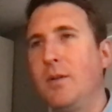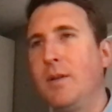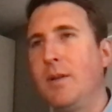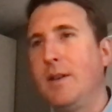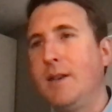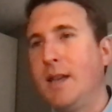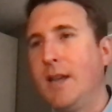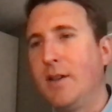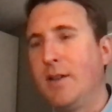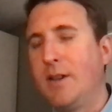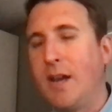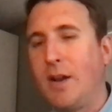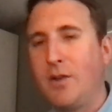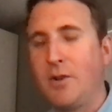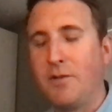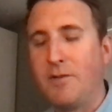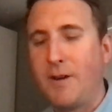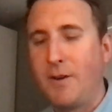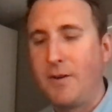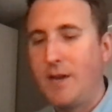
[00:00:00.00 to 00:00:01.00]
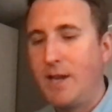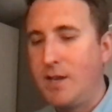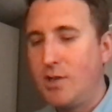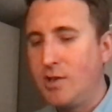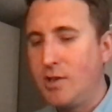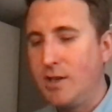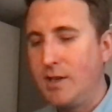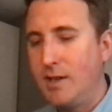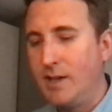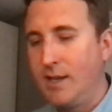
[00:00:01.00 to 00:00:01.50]
nail down your
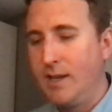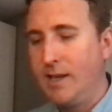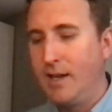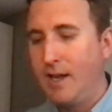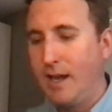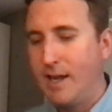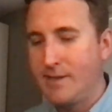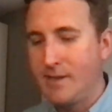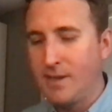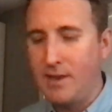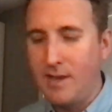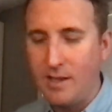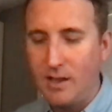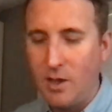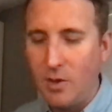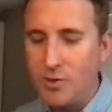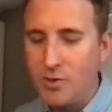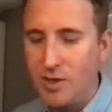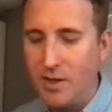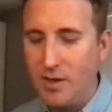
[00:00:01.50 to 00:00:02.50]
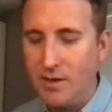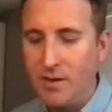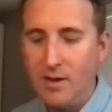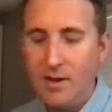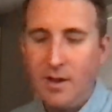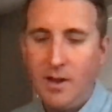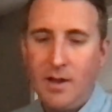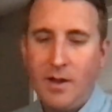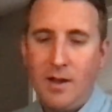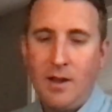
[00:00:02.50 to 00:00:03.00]
foundation as a theologian.
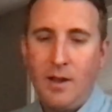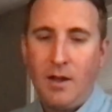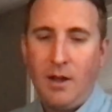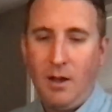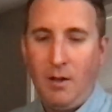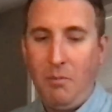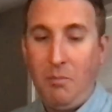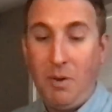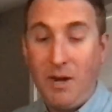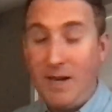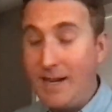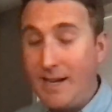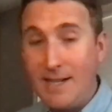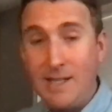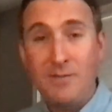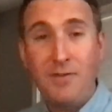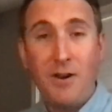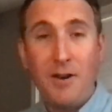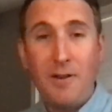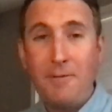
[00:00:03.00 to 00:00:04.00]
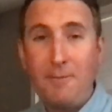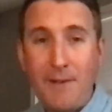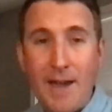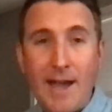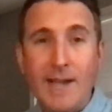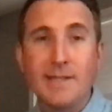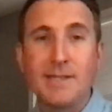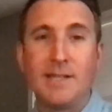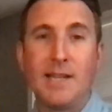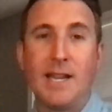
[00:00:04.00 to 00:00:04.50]
But it is very
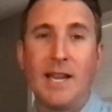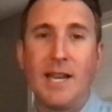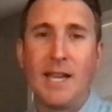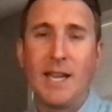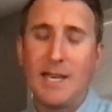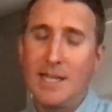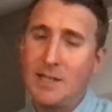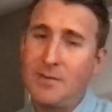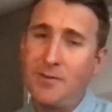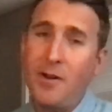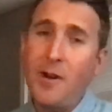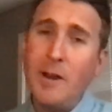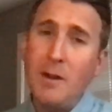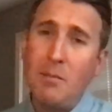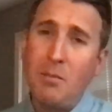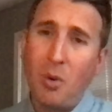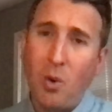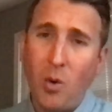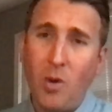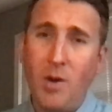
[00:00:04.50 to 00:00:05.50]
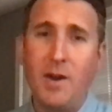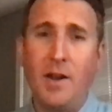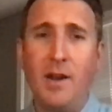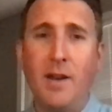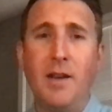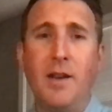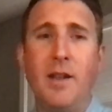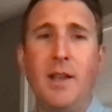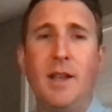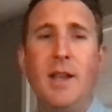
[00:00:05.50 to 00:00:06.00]
fascinating, and it's very
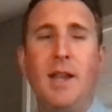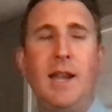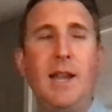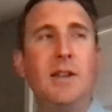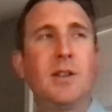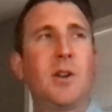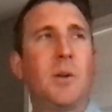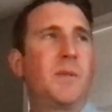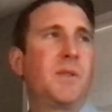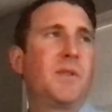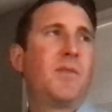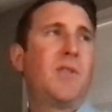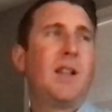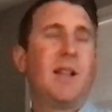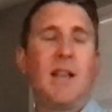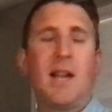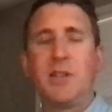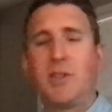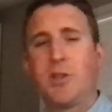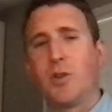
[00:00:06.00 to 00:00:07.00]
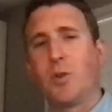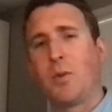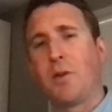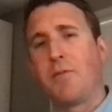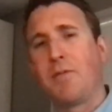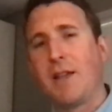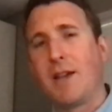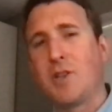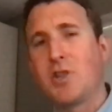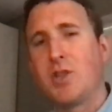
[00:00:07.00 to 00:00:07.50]
important in terms of theological
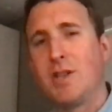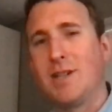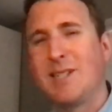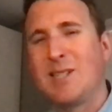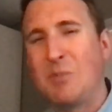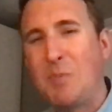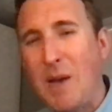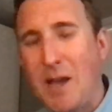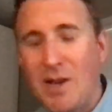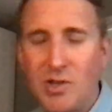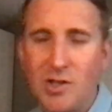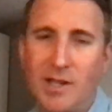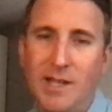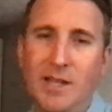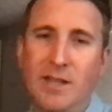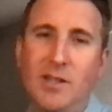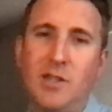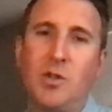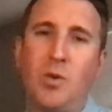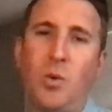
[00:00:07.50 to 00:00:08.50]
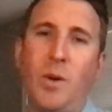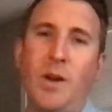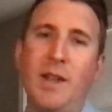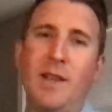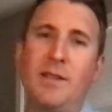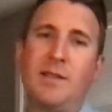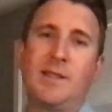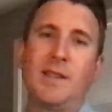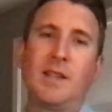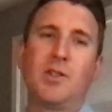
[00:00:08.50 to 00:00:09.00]
reflection, especially in the
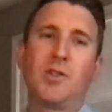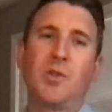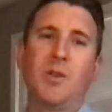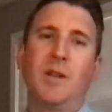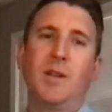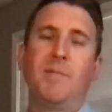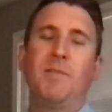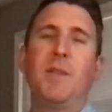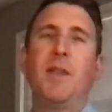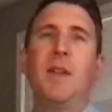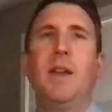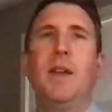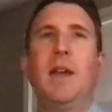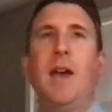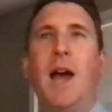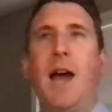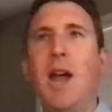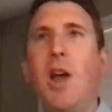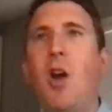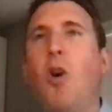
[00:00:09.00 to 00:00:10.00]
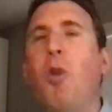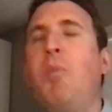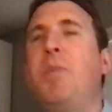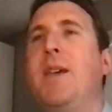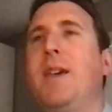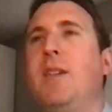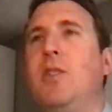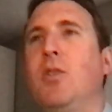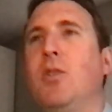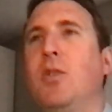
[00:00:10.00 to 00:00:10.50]
20th century. I hope
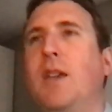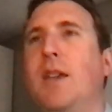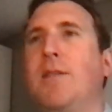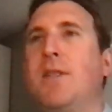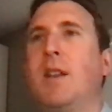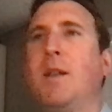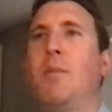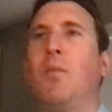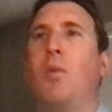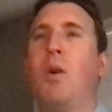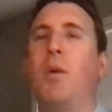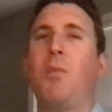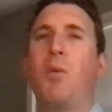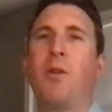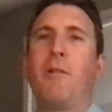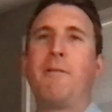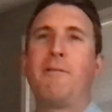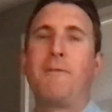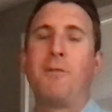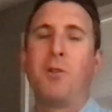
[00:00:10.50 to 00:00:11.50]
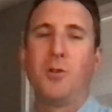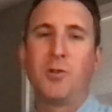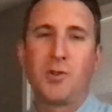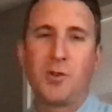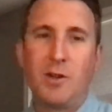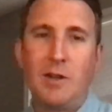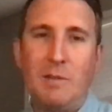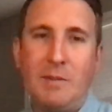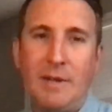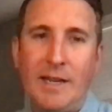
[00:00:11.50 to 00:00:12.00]
that you'll give it a more full
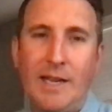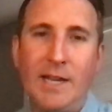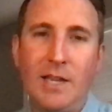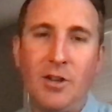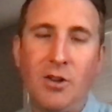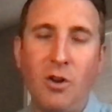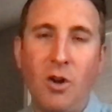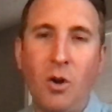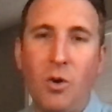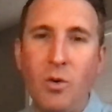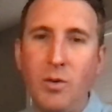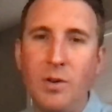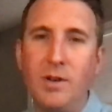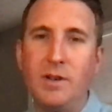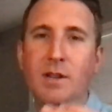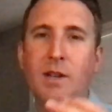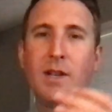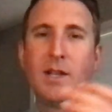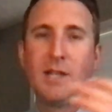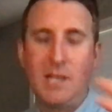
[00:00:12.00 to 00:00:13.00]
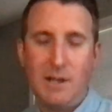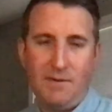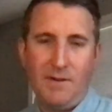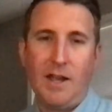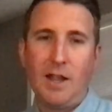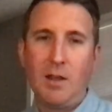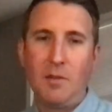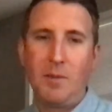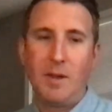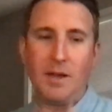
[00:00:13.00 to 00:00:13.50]
treatment in your own
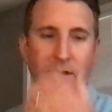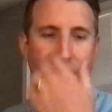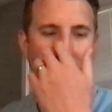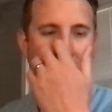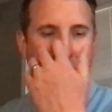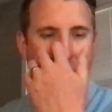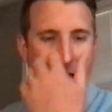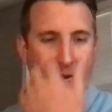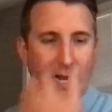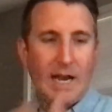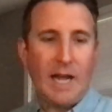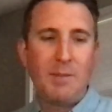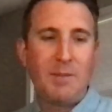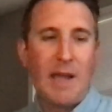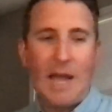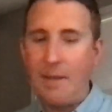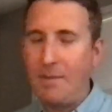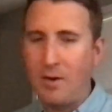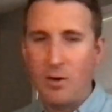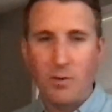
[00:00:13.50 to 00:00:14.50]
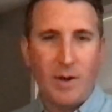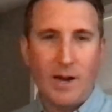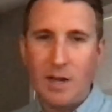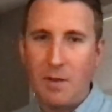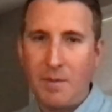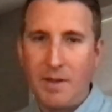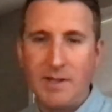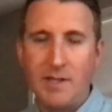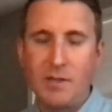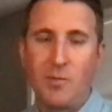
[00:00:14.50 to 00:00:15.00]
development, and I'd be happy to
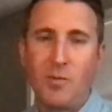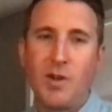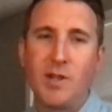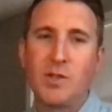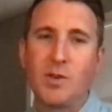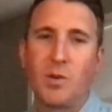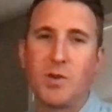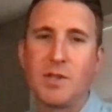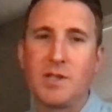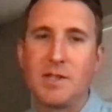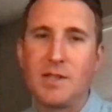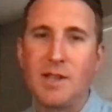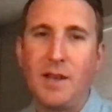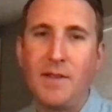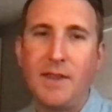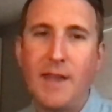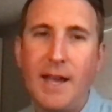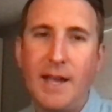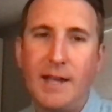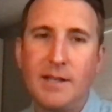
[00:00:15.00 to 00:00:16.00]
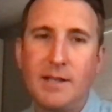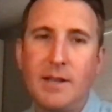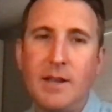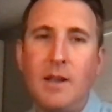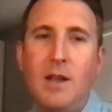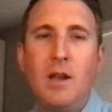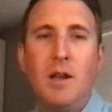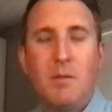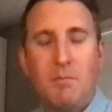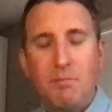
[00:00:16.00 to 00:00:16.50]
recommend some resources on that.
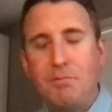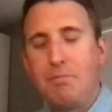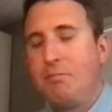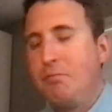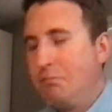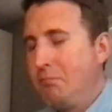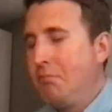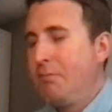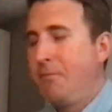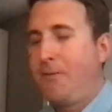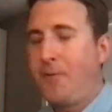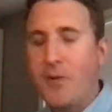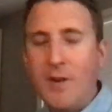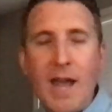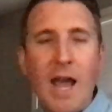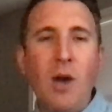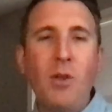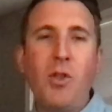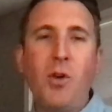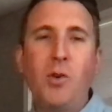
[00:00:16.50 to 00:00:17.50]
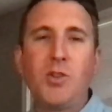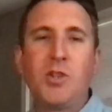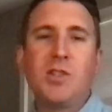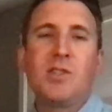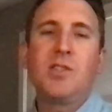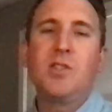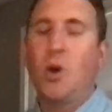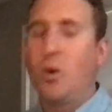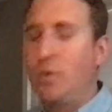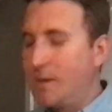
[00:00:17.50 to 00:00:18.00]
For now, though,
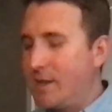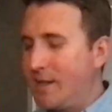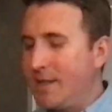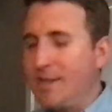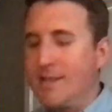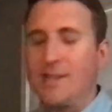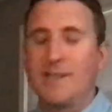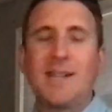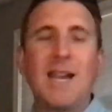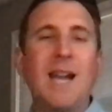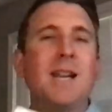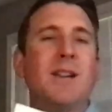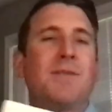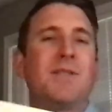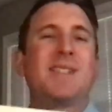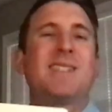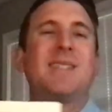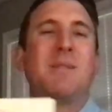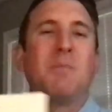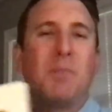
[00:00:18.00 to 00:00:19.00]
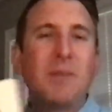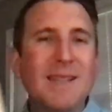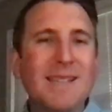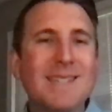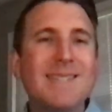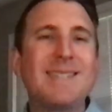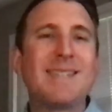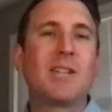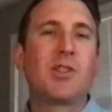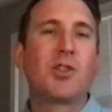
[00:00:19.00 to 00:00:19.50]
just know that this is kind of a
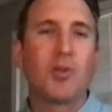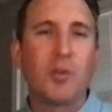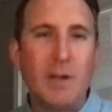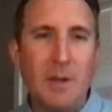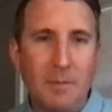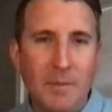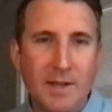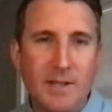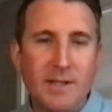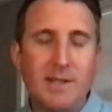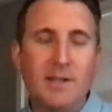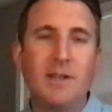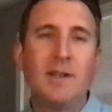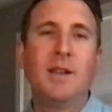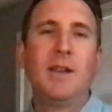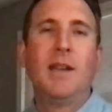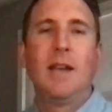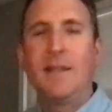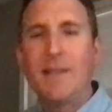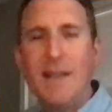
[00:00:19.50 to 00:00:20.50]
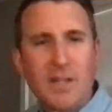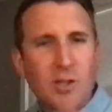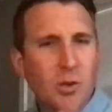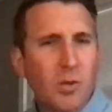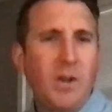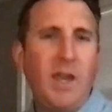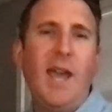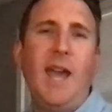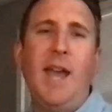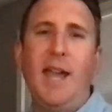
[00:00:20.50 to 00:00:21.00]
simplistic treatment, and that's
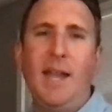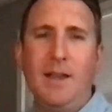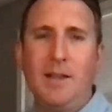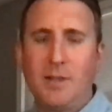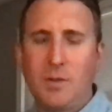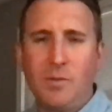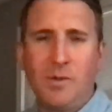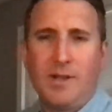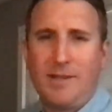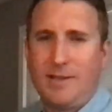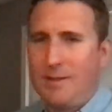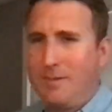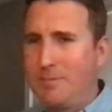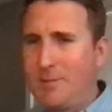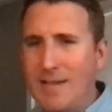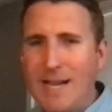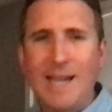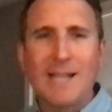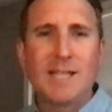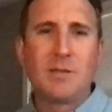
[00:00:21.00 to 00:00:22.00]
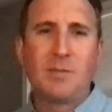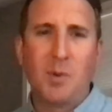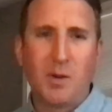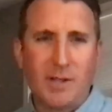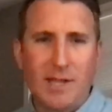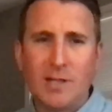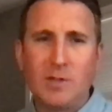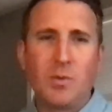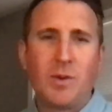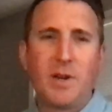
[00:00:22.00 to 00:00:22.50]
okay. It's a textbook.
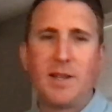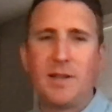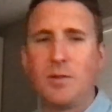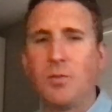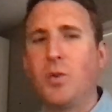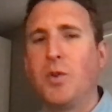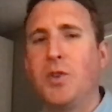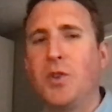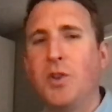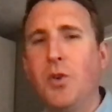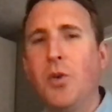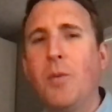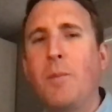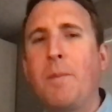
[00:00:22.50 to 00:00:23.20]
That's what it will do.